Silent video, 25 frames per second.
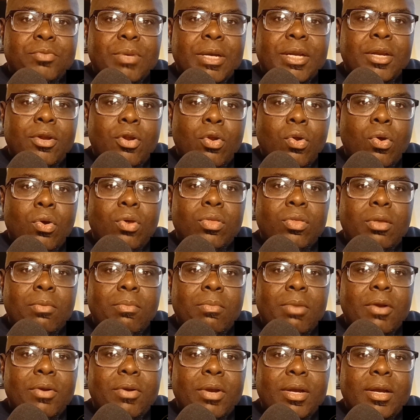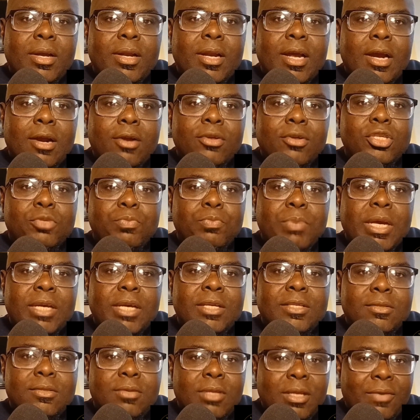by the North American
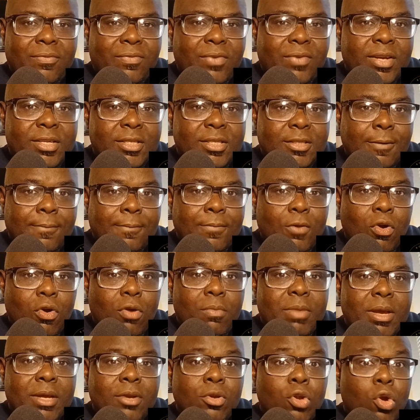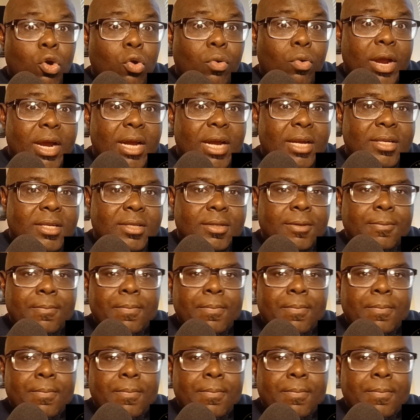Aerospace Defense Command, NORAD,